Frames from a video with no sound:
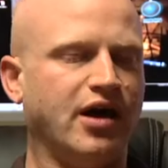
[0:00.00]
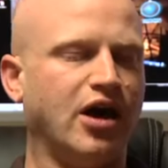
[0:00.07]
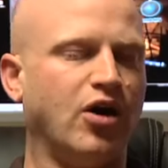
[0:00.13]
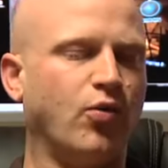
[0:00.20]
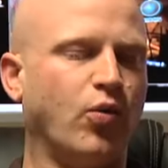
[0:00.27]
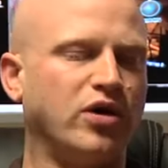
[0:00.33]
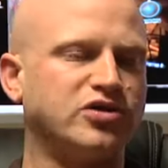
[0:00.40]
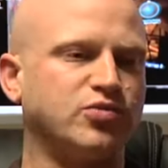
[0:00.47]

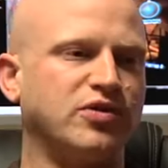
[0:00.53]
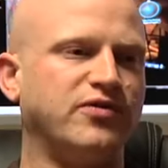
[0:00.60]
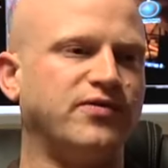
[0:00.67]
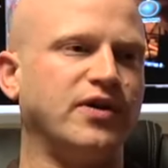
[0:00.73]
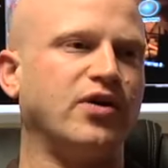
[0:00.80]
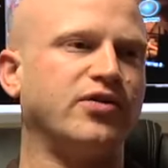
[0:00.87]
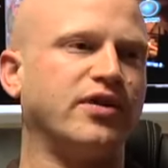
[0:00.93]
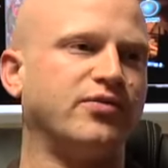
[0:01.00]
Once we
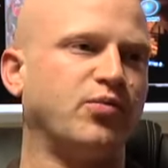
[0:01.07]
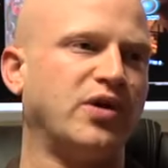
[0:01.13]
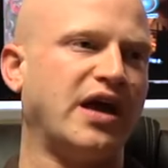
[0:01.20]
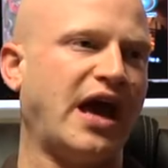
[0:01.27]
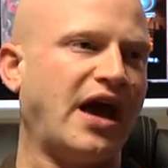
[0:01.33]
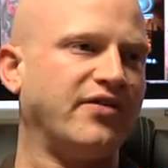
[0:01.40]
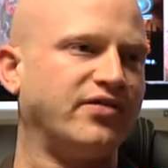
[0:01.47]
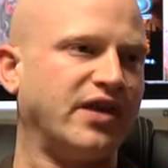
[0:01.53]
feel that we
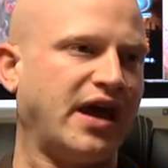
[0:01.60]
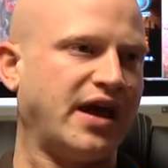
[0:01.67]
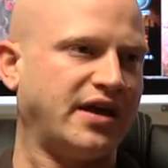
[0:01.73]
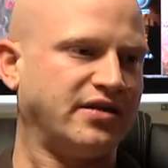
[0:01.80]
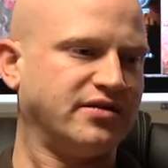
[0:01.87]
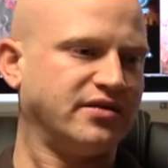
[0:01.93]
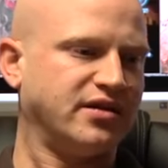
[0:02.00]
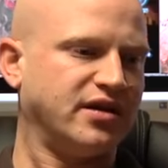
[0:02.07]
have
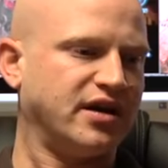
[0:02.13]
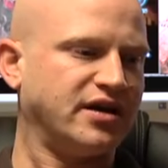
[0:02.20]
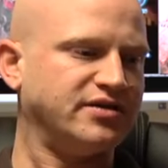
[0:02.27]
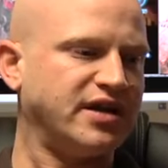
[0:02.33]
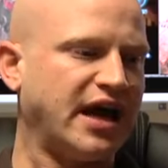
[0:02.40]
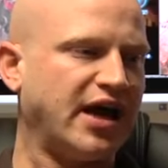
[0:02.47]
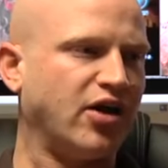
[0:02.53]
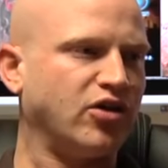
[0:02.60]
that
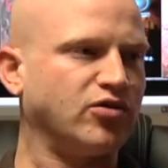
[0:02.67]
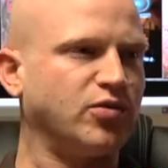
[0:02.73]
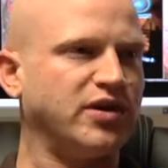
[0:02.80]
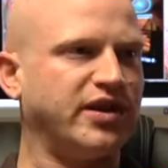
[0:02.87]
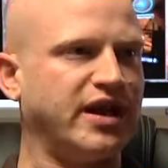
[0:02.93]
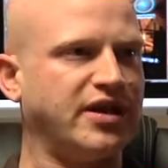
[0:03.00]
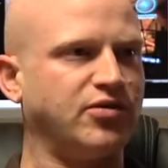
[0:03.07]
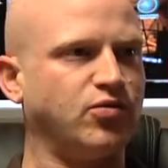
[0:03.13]
down,
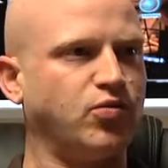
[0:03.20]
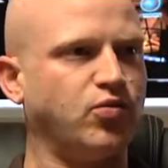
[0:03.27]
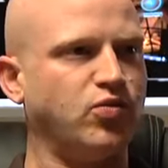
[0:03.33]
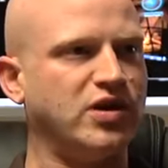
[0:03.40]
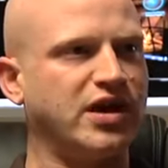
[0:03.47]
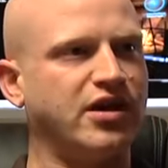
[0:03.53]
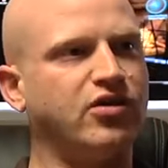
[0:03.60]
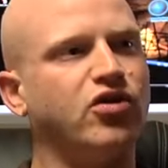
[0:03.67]

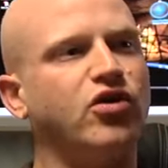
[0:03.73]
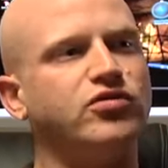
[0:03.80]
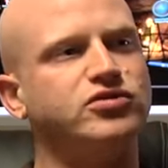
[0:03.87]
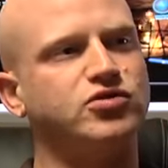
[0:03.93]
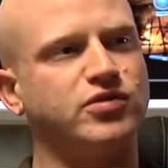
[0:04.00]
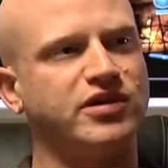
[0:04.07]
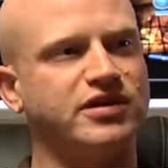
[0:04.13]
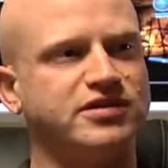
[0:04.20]
we can go
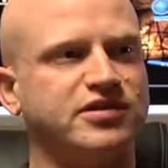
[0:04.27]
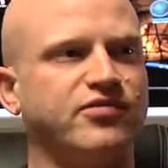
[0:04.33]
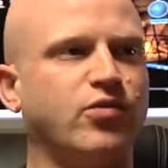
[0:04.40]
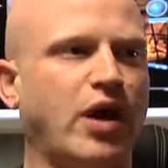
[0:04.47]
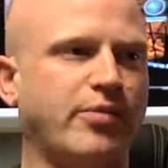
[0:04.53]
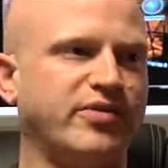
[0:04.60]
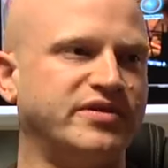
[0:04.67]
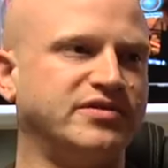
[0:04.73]
to a list of
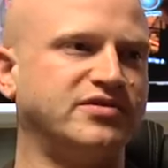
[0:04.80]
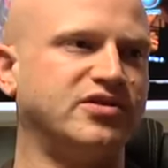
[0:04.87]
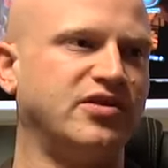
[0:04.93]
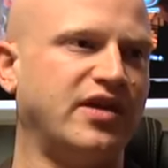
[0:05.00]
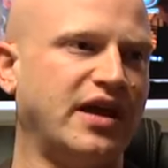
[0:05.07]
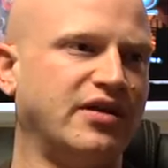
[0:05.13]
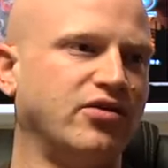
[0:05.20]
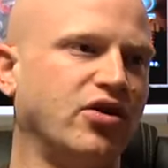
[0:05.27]
weapons to
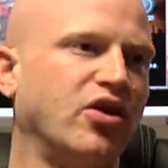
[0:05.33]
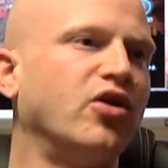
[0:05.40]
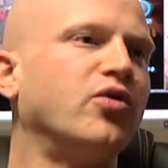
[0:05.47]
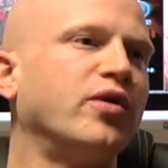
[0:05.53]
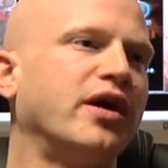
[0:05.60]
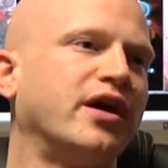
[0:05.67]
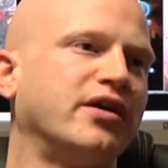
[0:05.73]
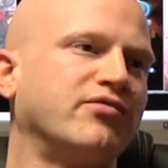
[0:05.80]
then
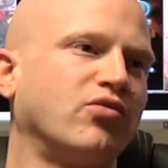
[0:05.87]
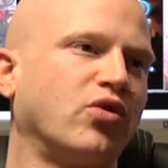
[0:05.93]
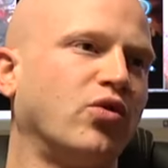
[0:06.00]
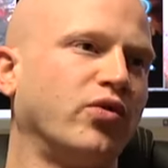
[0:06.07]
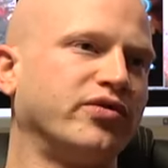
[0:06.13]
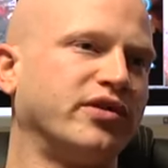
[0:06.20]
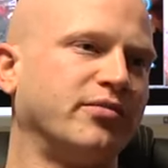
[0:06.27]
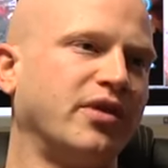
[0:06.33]
go and
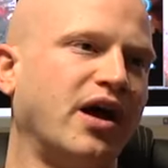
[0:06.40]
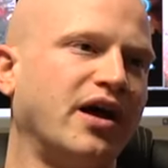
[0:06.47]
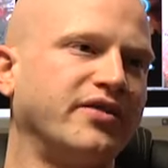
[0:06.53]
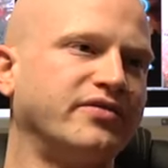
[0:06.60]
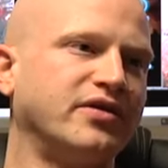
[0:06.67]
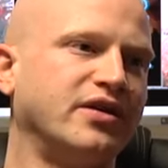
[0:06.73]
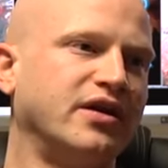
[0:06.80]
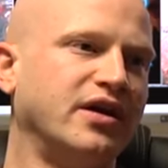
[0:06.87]
record them
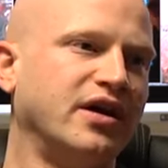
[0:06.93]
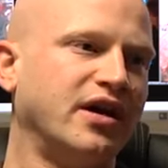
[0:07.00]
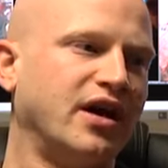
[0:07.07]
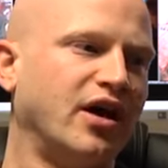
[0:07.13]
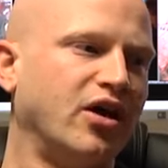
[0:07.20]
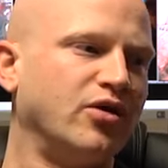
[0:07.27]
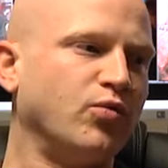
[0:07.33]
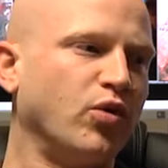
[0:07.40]
live.
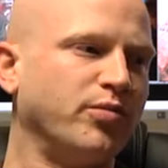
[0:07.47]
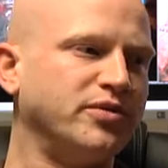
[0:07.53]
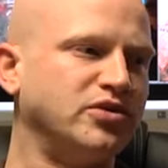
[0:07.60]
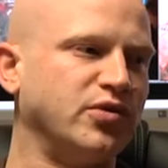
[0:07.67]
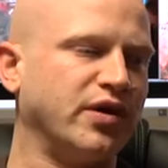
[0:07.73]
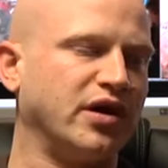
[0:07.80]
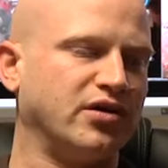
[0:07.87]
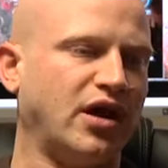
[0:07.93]
And we'll be
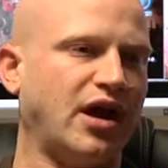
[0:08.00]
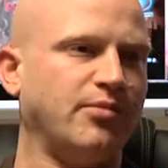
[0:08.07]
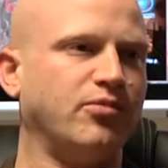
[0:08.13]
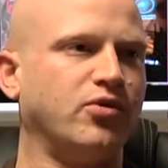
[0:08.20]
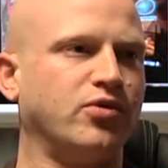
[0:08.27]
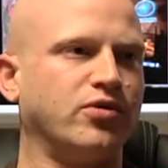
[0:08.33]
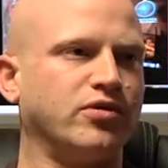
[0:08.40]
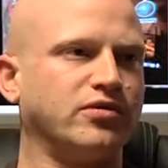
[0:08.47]
doing a lot
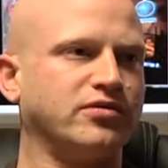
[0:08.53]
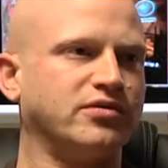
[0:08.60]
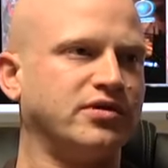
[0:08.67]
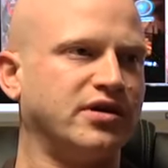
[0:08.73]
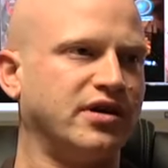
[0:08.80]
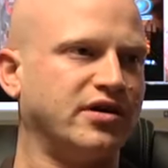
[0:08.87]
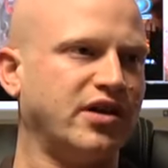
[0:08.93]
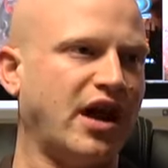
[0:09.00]
more
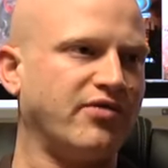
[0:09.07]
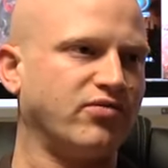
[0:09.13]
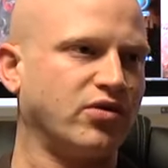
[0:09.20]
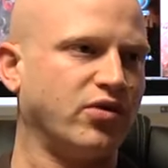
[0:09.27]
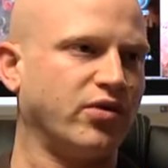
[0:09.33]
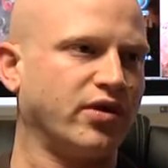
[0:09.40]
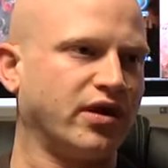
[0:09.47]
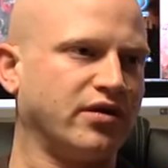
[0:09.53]
live
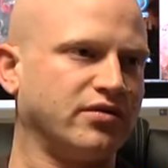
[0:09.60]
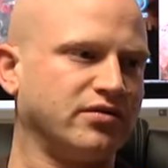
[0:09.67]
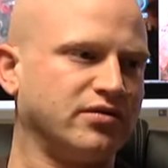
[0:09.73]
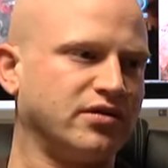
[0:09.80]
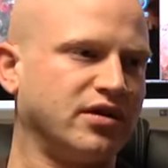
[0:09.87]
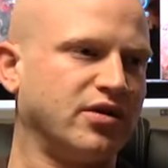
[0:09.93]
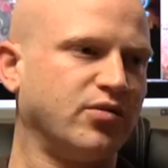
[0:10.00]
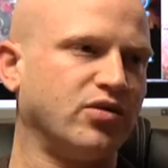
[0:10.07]
recording
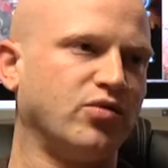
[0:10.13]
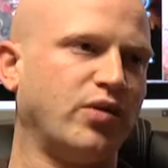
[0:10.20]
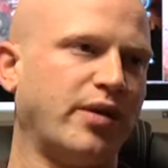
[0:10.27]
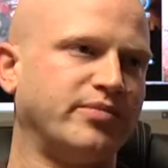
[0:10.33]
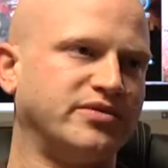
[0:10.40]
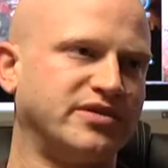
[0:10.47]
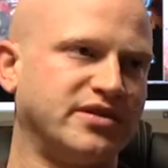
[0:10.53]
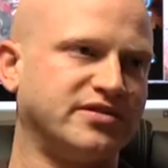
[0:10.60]
with the
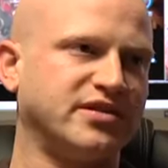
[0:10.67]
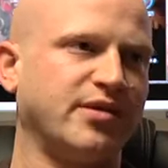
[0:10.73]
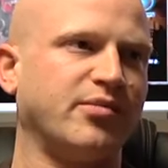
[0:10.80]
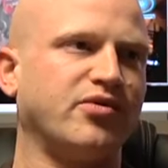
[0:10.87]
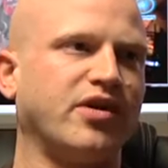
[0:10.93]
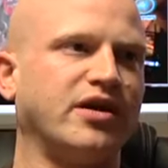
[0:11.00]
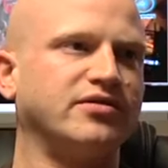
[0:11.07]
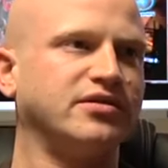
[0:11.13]
weapons this
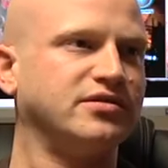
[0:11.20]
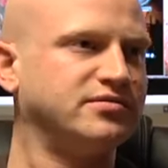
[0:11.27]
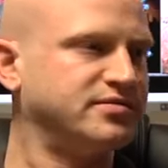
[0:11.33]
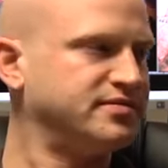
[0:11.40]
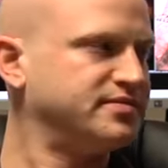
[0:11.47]
time around.